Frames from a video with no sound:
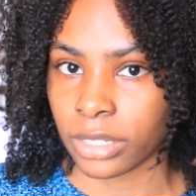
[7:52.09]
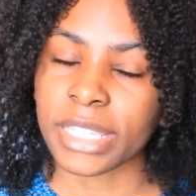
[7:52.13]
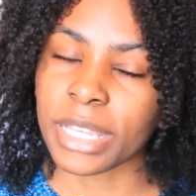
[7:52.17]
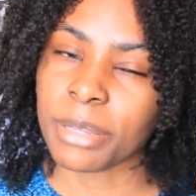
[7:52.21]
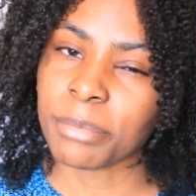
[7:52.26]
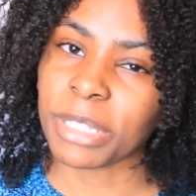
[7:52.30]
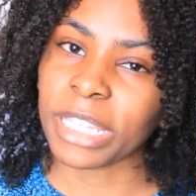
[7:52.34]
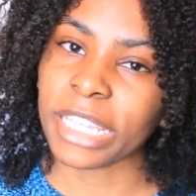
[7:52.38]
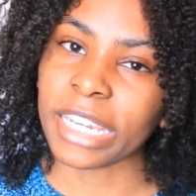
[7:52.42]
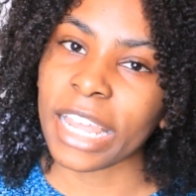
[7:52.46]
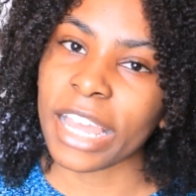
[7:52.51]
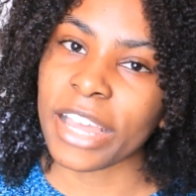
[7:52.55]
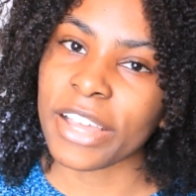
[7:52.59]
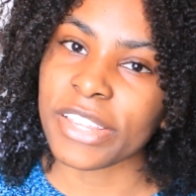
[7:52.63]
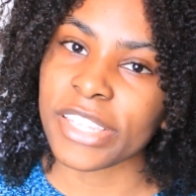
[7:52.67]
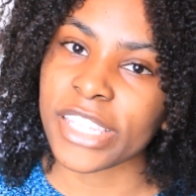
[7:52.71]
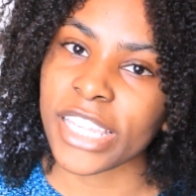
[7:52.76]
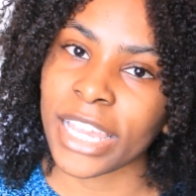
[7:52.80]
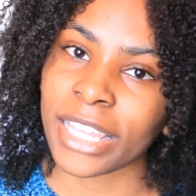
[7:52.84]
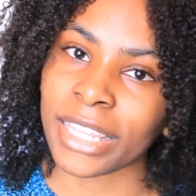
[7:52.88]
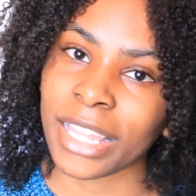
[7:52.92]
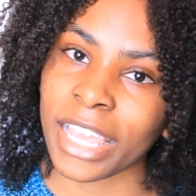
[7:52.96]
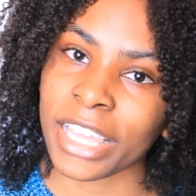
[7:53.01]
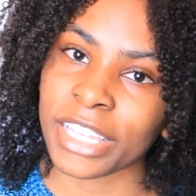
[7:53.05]
Something else
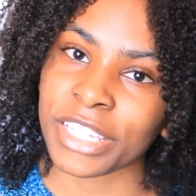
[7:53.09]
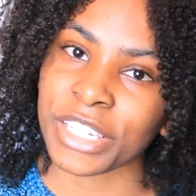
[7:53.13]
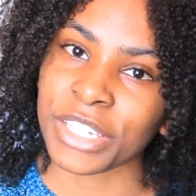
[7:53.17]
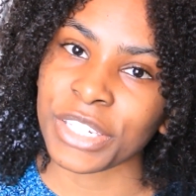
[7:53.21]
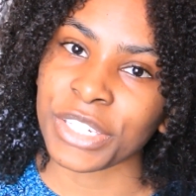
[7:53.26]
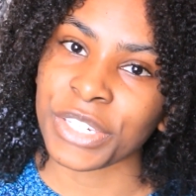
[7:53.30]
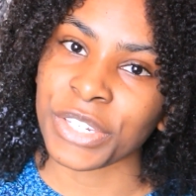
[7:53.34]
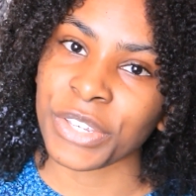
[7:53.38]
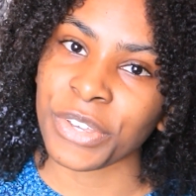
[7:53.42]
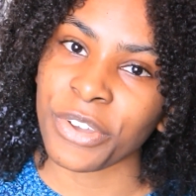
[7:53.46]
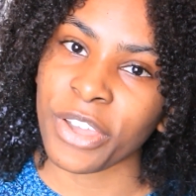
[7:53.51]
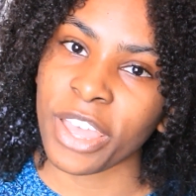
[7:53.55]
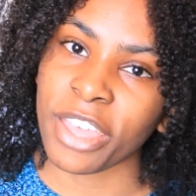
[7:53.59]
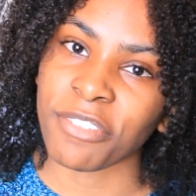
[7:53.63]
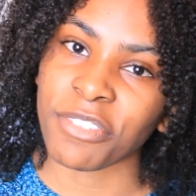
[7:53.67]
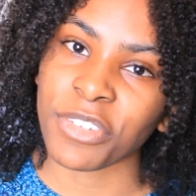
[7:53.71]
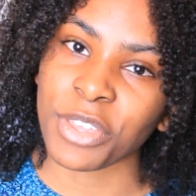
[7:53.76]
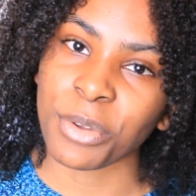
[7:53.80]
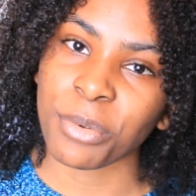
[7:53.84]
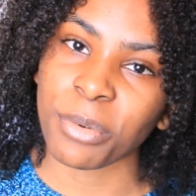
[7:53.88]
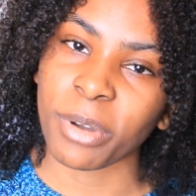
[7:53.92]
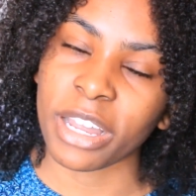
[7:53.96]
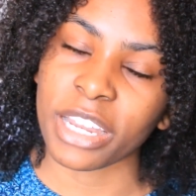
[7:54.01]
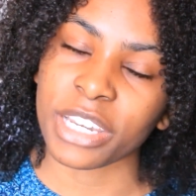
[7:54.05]
I like to do, if
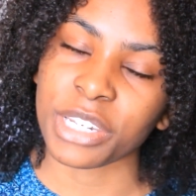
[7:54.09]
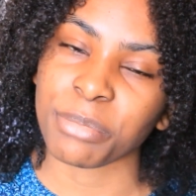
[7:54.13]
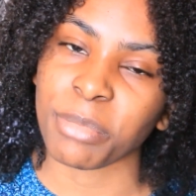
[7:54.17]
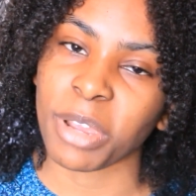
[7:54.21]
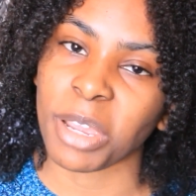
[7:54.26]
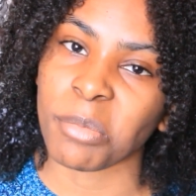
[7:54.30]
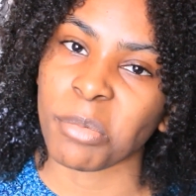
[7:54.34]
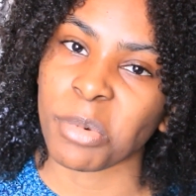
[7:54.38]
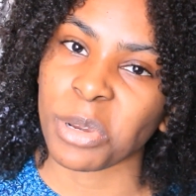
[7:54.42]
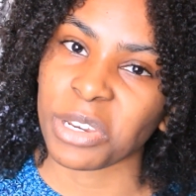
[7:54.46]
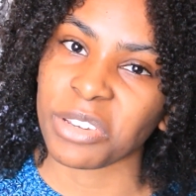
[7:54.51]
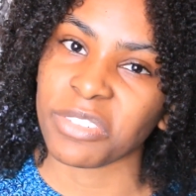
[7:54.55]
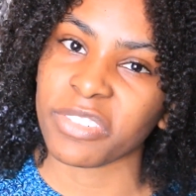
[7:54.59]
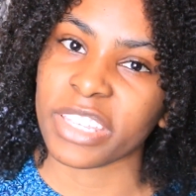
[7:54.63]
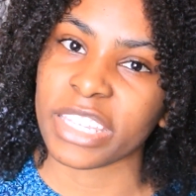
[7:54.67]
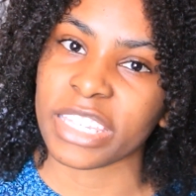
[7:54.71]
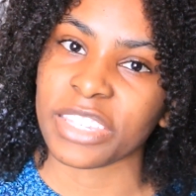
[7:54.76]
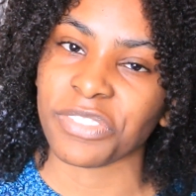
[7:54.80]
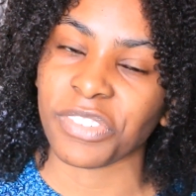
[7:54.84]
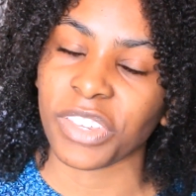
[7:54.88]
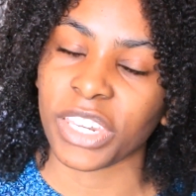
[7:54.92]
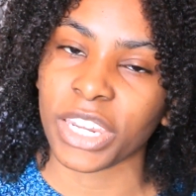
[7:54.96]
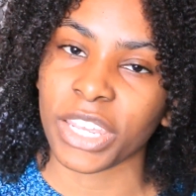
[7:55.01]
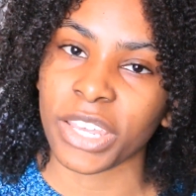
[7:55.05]
you watch my
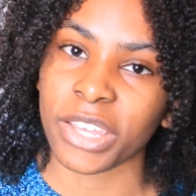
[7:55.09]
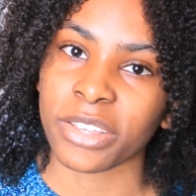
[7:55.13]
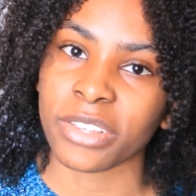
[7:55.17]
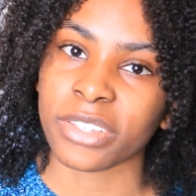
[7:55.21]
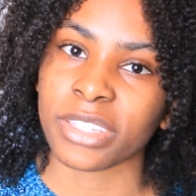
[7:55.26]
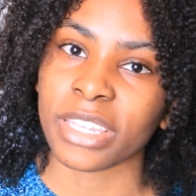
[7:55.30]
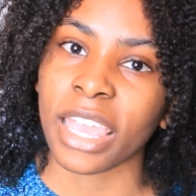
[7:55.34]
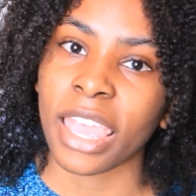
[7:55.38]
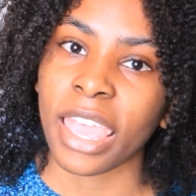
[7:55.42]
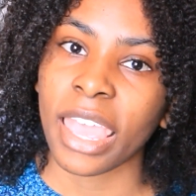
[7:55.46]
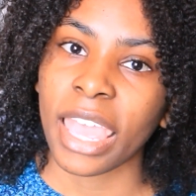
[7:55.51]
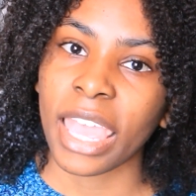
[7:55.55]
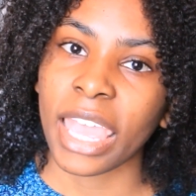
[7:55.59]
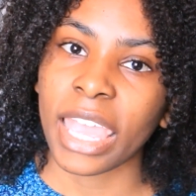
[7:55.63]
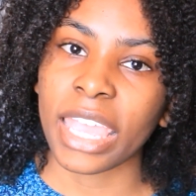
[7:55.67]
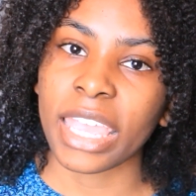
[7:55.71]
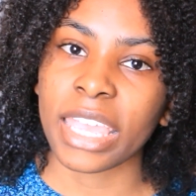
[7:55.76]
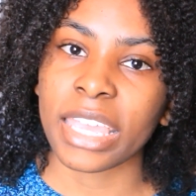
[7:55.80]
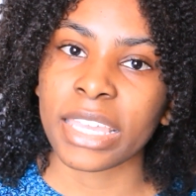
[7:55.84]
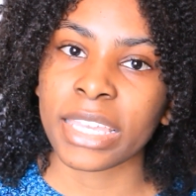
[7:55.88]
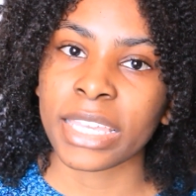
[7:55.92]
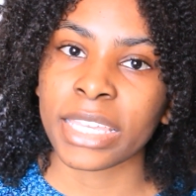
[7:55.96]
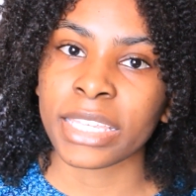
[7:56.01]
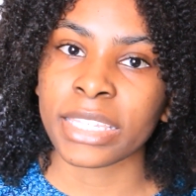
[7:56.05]
previous videos,
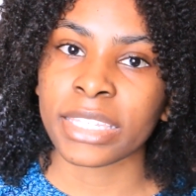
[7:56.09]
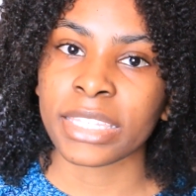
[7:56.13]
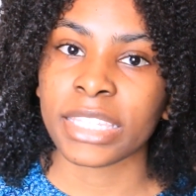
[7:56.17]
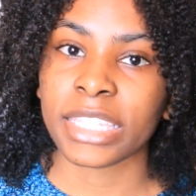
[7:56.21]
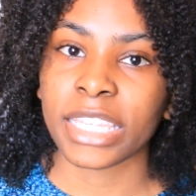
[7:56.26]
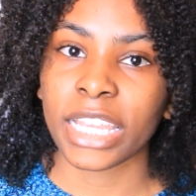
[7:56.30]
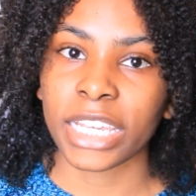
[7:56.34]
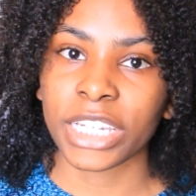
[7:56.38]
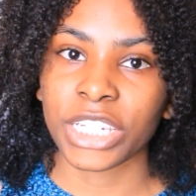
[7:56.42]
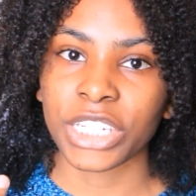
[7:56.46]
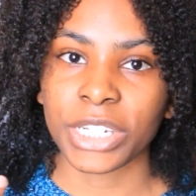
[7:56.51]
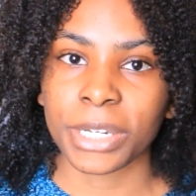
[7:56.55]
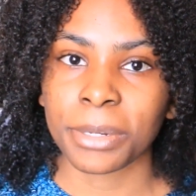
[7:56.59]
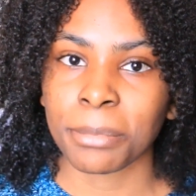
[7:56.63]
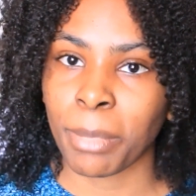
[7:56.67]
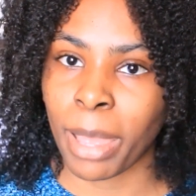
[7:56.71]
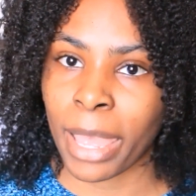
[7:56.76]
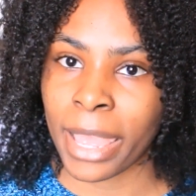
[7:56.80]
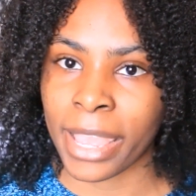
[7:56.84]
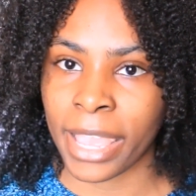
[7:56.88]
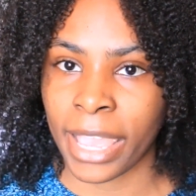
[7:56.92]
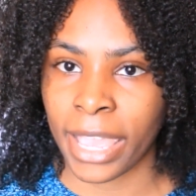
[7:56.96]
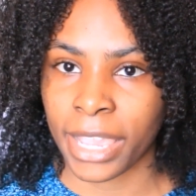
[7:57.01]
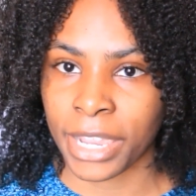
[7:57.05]
is section
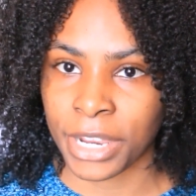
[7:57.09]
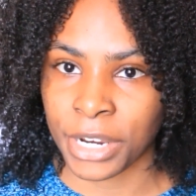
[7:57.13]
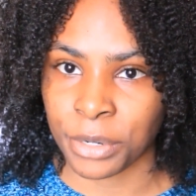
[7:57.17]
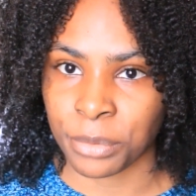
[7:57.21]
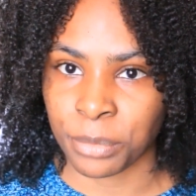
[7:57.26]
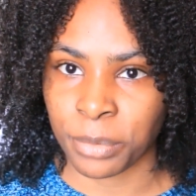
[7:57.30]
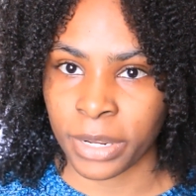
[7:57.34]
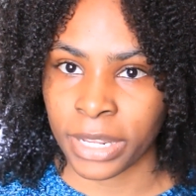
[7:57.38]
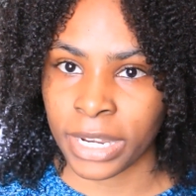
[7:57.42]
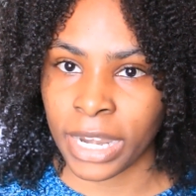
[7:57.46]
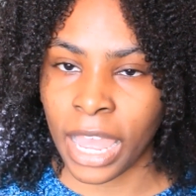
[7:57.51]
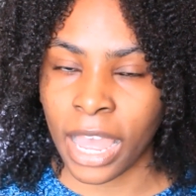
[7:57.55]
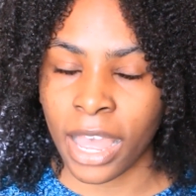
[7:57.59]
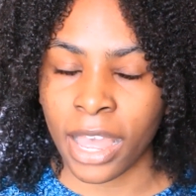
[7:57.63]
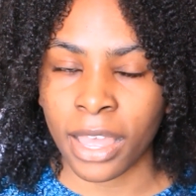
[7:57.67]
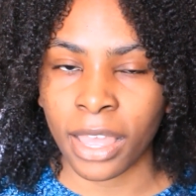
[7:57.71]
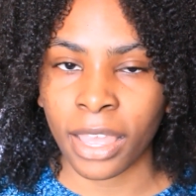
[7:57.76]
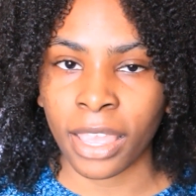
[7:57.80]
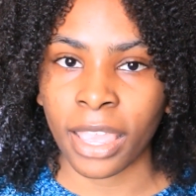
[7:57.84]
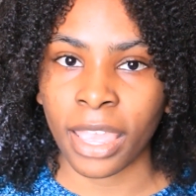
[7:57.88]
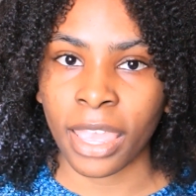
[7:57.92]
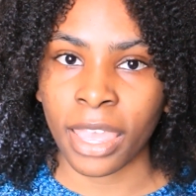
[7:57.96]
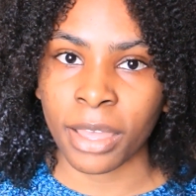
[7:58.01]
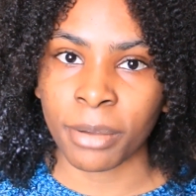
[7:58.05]
my hair when
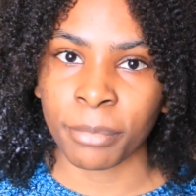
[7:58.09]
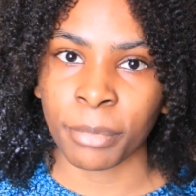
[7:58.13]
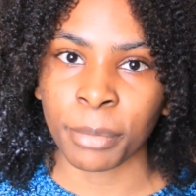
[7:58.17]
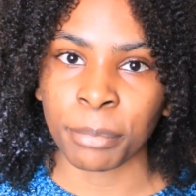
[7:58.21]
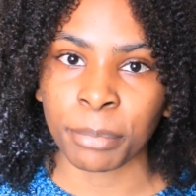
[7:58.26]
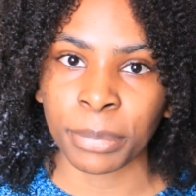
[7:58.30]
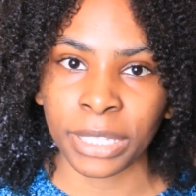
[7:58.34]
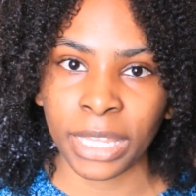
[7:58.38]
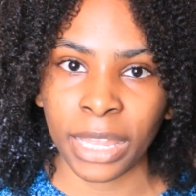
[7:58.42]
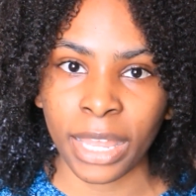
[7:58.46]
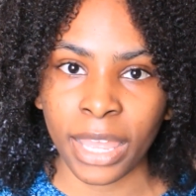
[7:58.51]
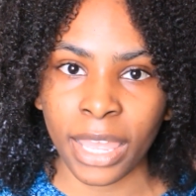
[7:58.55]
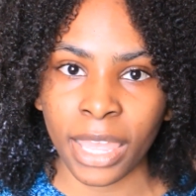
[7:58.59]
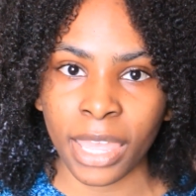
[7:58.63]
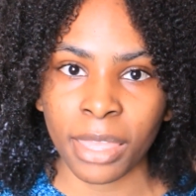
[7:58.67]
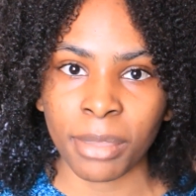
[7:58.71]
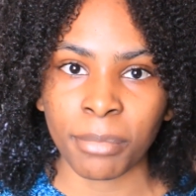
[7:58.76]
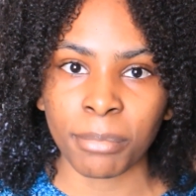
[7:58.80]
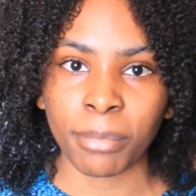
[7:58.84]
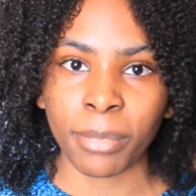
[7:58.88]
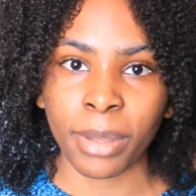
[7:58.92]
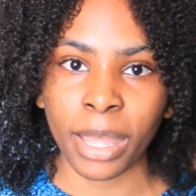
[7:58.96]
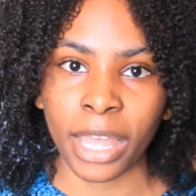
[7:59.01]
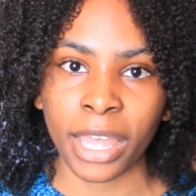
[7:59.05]
I am applying
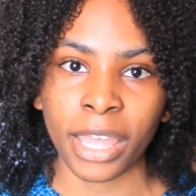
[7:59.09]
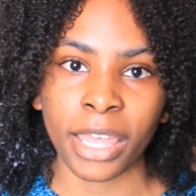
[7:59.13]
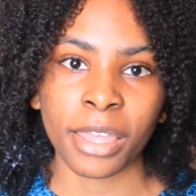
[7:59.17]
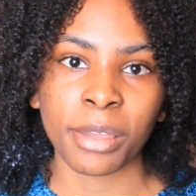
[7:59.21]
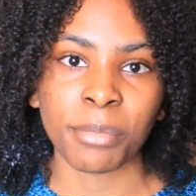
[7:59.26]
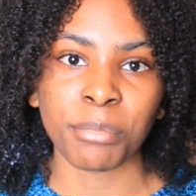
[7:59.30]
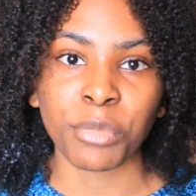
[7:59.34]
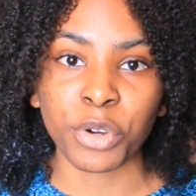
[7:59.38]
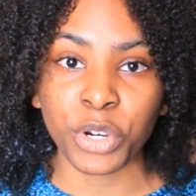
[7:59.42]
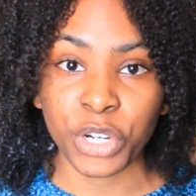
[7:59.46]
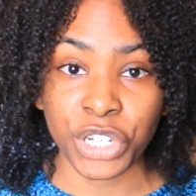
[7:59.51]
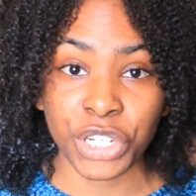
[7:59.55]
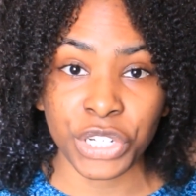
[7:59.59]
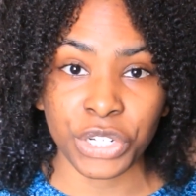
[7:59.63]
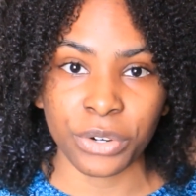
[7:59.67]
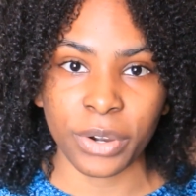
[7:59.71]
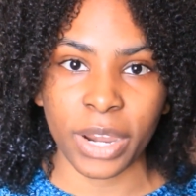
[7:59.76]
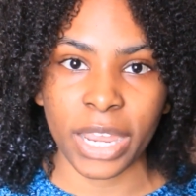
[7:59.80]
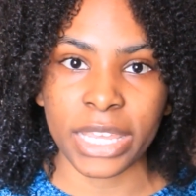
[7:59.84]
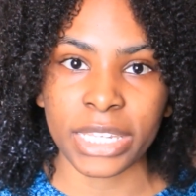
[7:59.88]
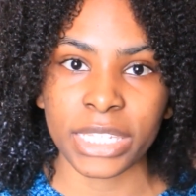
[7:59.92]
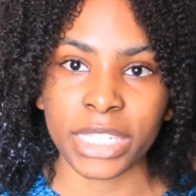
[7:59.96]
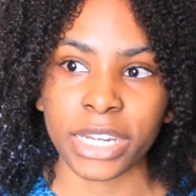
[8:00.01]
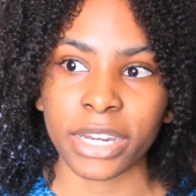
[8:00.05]
my
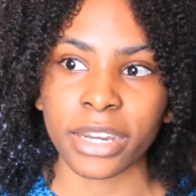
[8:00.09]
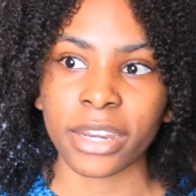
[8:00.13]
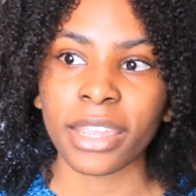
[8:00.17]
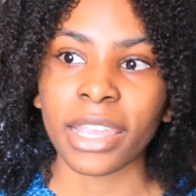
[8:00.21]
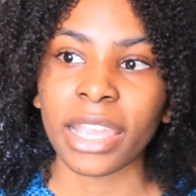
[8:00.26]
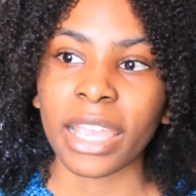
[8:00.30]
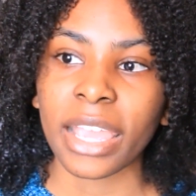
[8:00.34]
moisturizer.